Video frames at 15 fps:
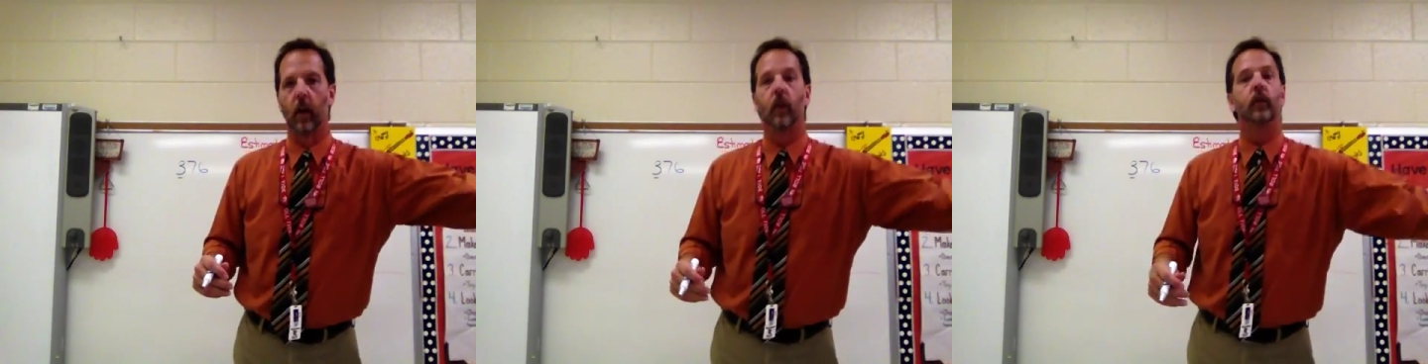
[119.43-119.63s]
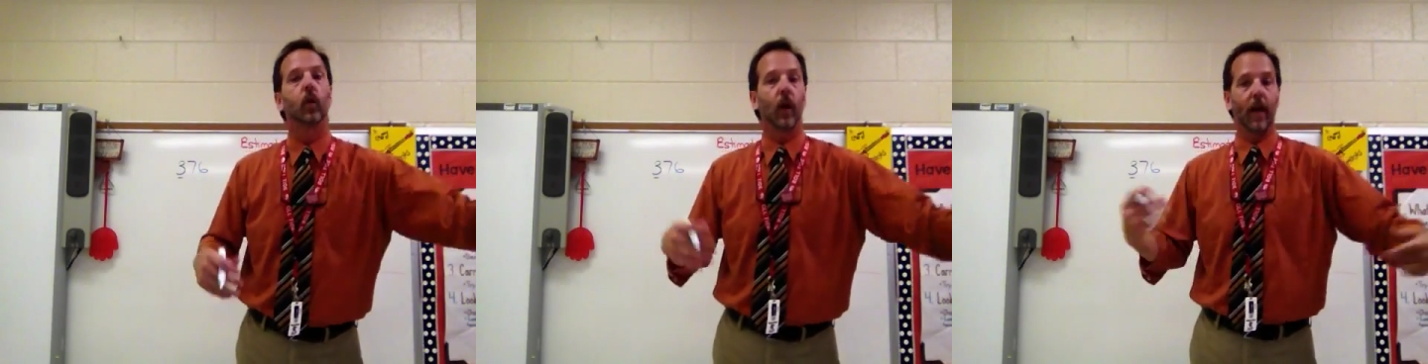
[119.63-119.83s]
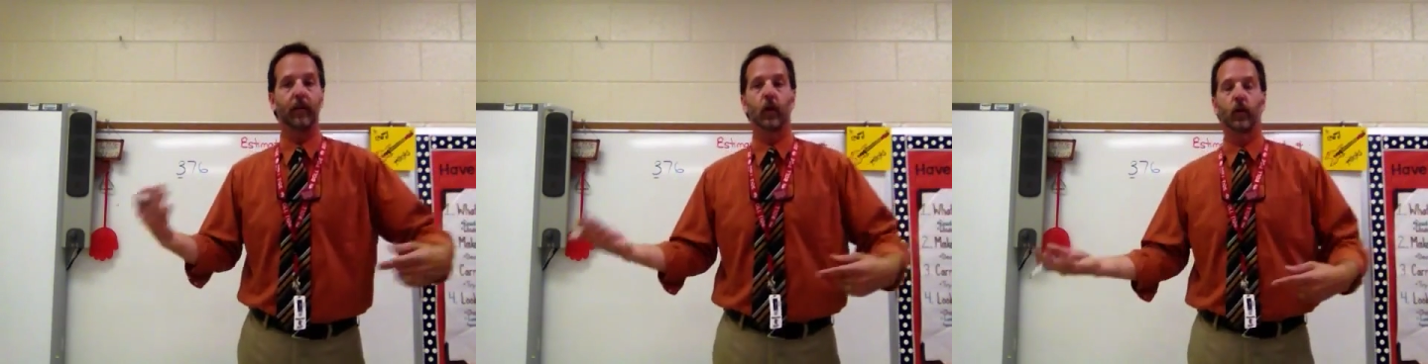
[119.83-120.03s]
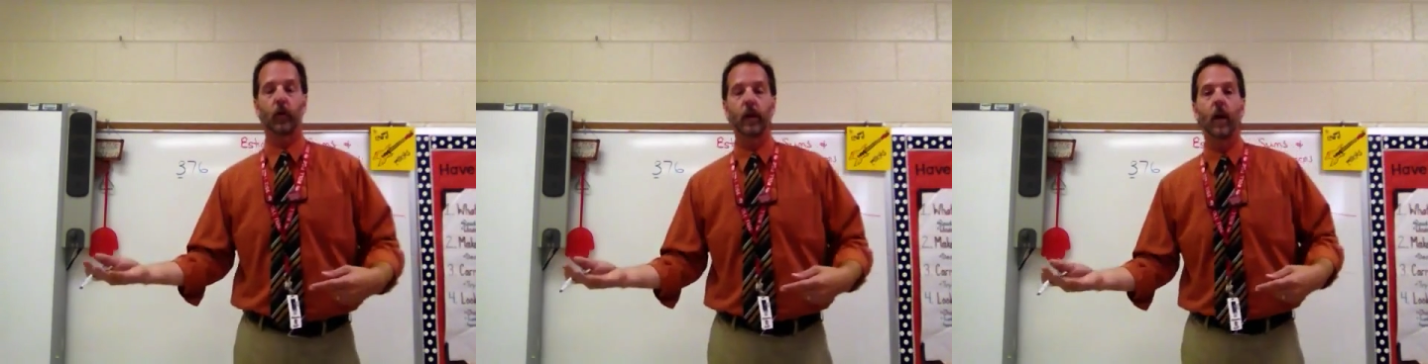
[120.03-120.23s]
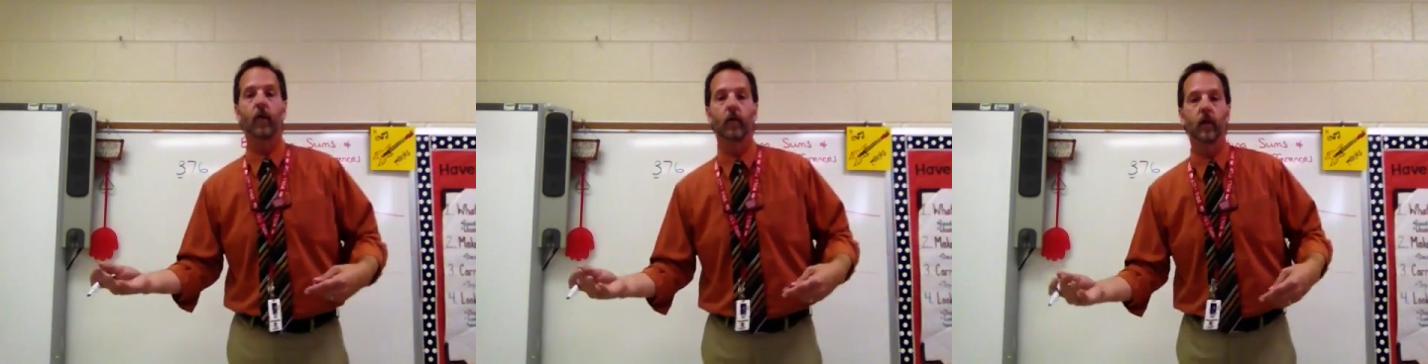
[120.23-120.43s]
So after
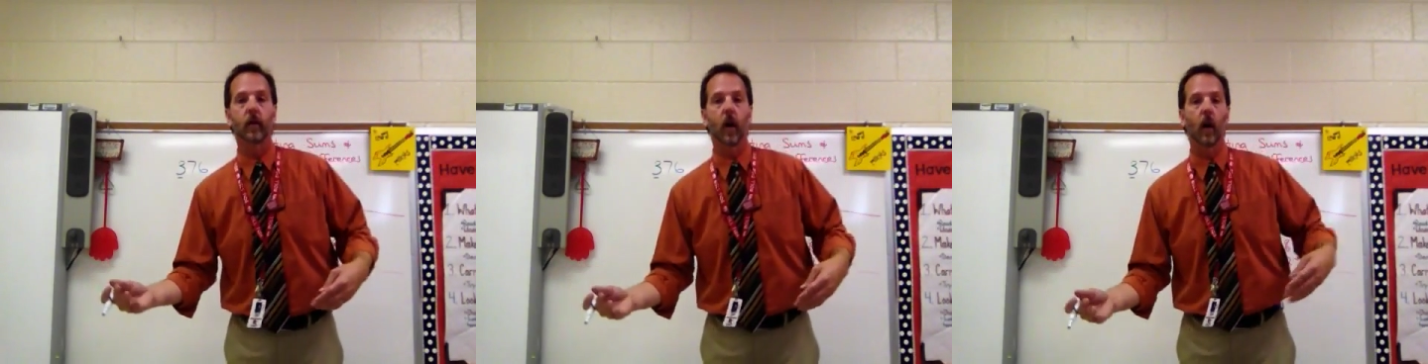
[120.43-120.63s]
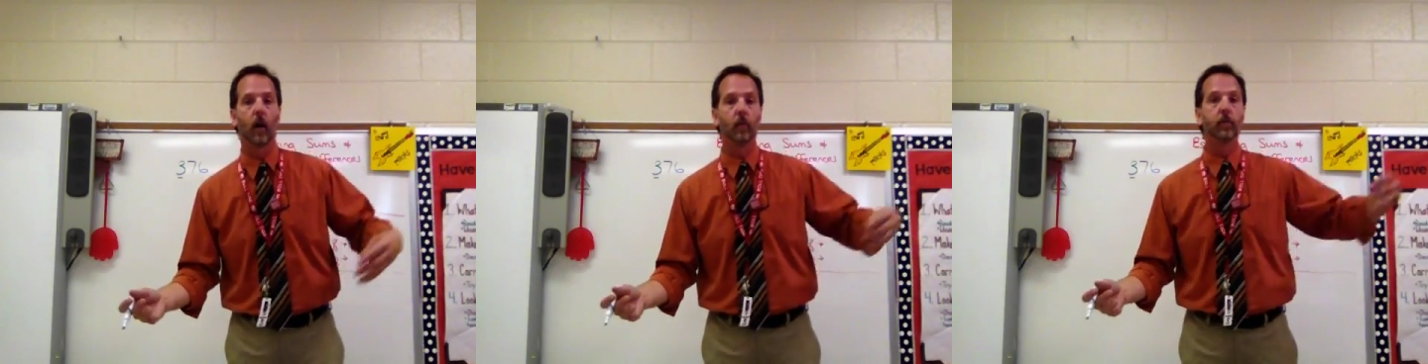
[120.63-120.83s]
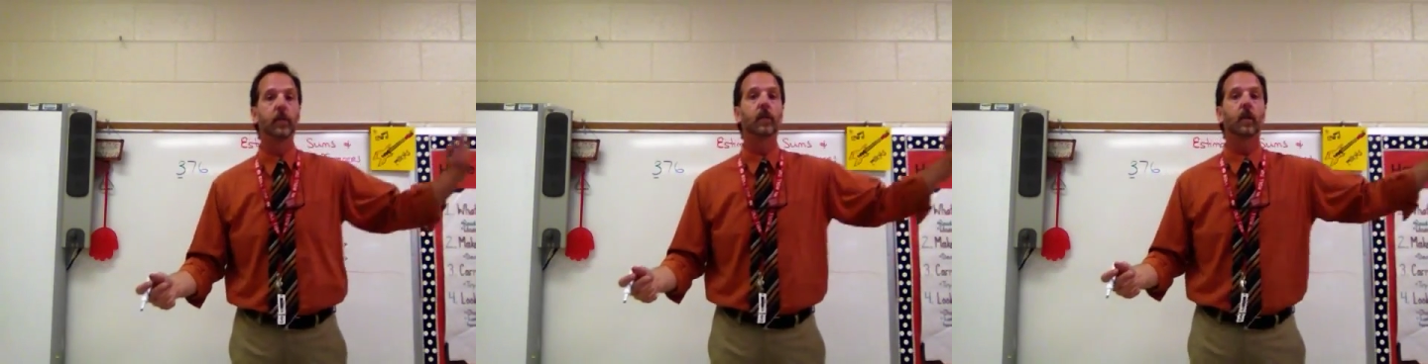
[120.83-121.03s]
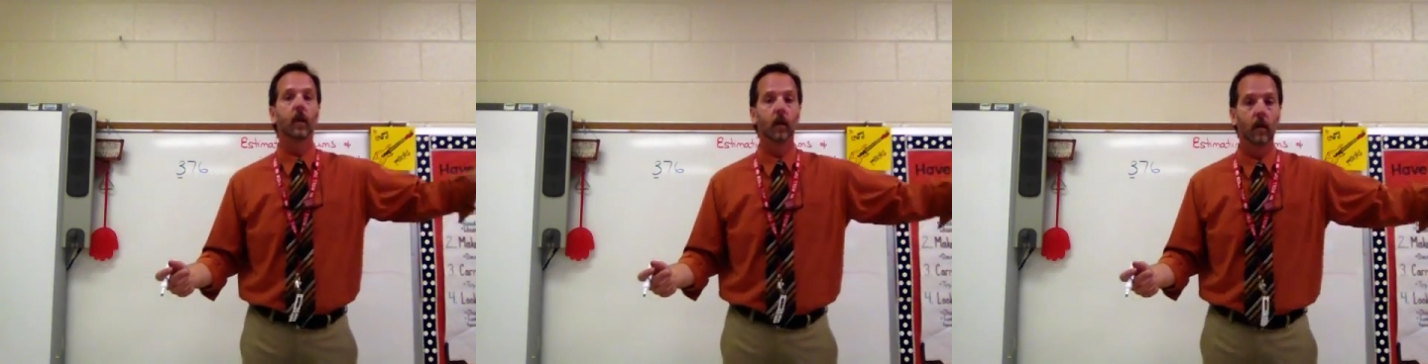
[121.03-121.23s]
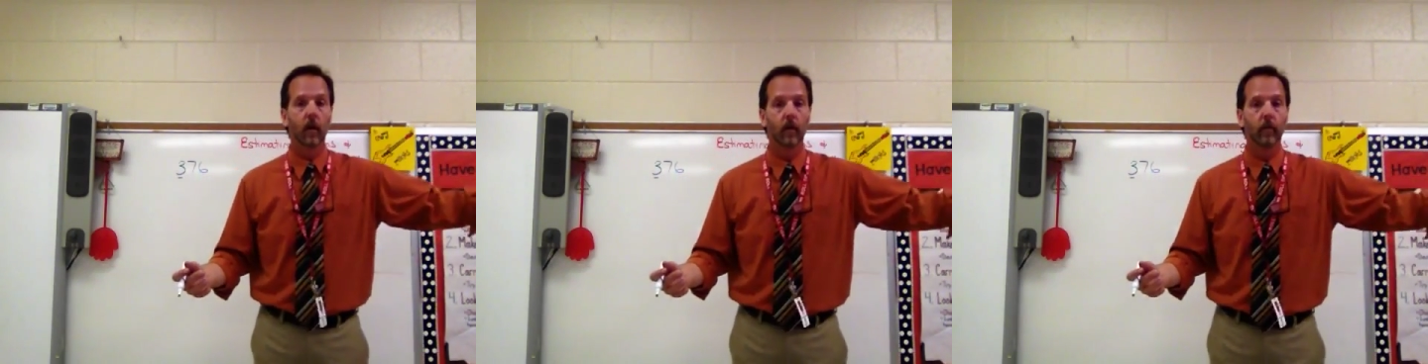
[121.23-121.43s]
300 comes,
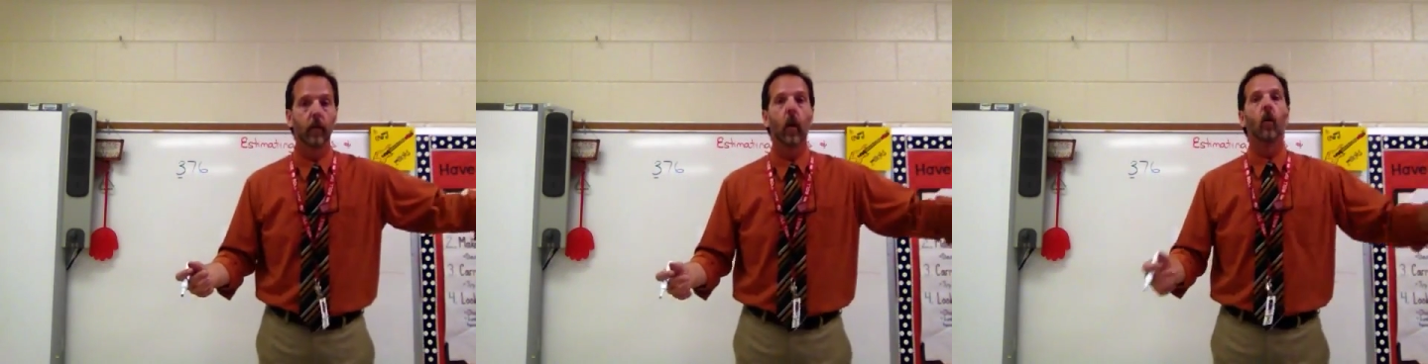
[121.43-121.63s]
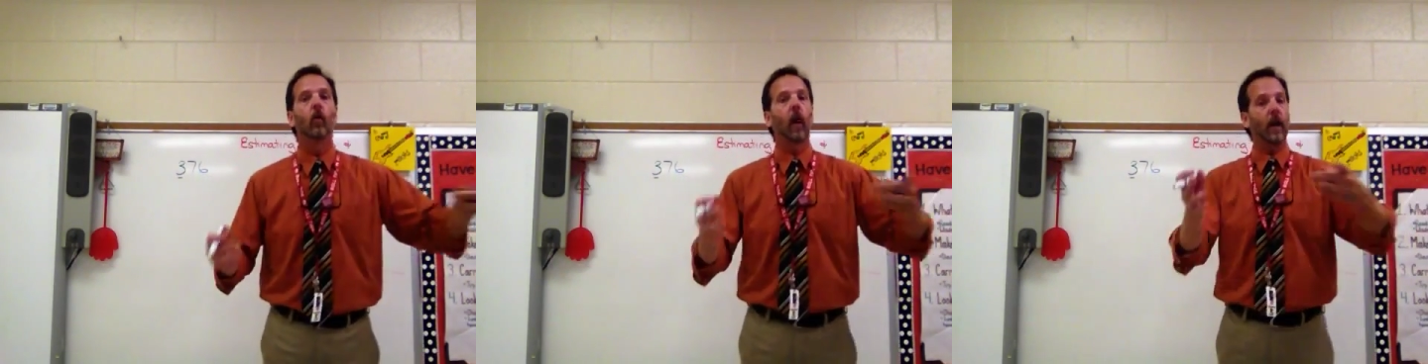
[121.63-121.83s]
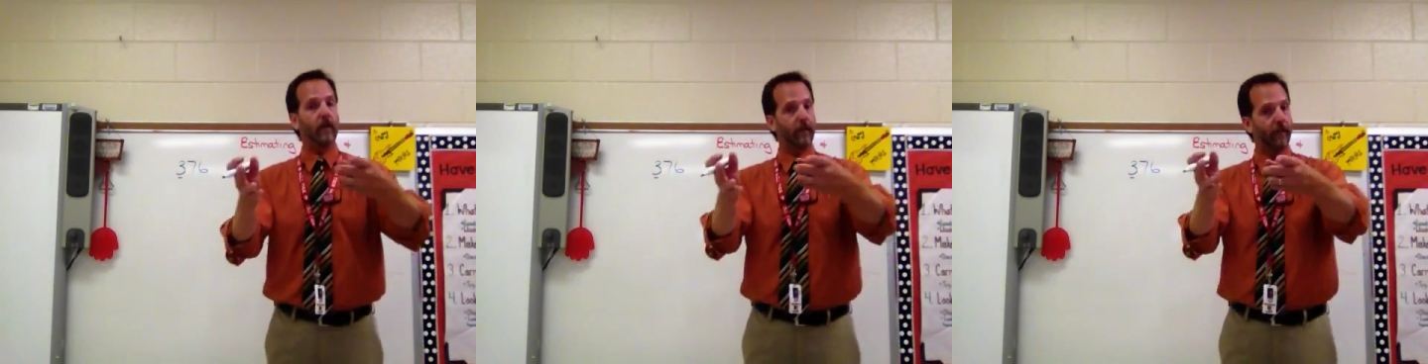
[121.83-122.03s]
right,